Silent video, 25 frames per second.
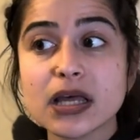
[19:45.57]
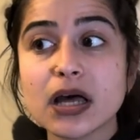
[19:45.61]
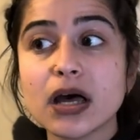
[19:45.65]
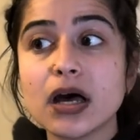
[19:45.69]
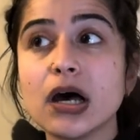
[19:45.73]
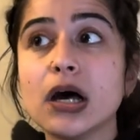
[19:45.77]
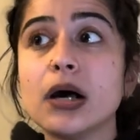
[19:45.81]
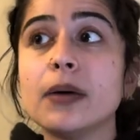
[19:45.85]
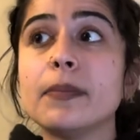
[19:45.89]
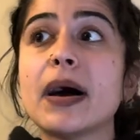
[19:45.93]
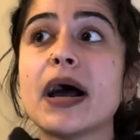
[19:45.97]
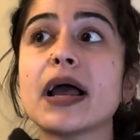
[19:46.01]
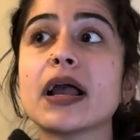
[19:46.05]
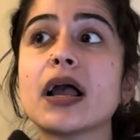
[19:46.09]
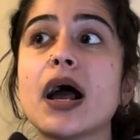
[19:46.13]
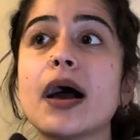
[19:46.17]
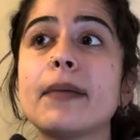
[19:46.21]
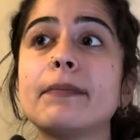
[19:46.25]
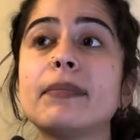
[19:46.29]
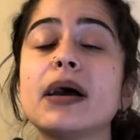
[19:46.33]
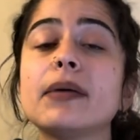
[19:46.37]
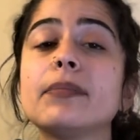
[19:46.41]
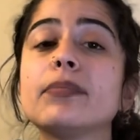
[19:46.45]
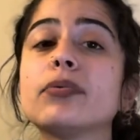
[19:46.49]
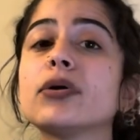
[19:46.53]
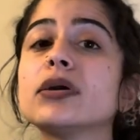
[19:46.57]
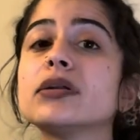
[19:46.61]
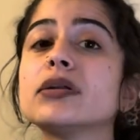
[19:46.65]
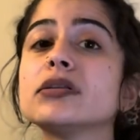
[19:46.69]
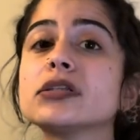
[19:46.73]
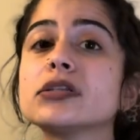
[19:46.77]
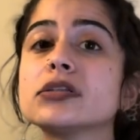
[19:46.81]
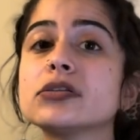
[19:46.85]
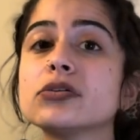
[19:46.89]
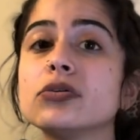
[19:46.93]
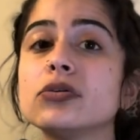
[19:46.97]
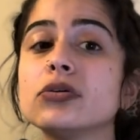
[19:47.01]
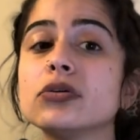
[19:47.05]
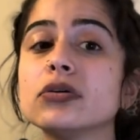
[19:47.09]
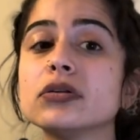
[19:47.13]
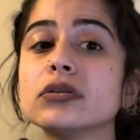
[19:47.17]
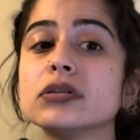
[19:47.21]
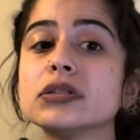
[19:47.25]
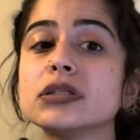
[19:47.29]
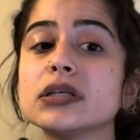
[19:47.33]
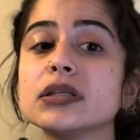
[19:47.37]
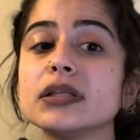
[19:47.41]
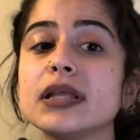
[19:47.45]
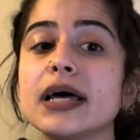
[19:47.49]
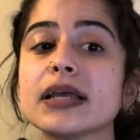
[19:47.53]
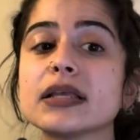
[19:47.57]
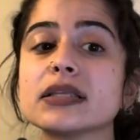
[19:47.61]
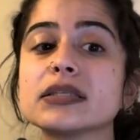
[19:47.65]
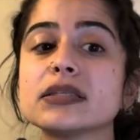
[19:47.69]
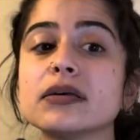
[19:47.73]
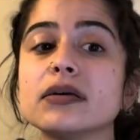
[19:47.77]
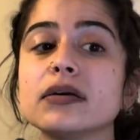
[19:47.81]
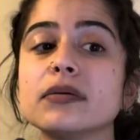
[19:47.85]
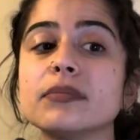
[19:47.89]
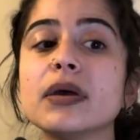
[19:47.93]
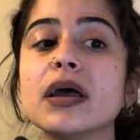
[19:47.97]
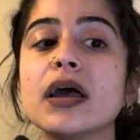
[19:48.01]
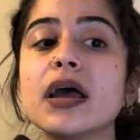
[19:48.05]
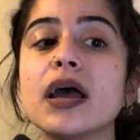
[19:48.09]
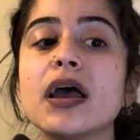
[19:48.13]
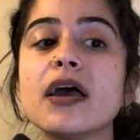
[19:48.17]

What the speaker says: I got my prints sold to like some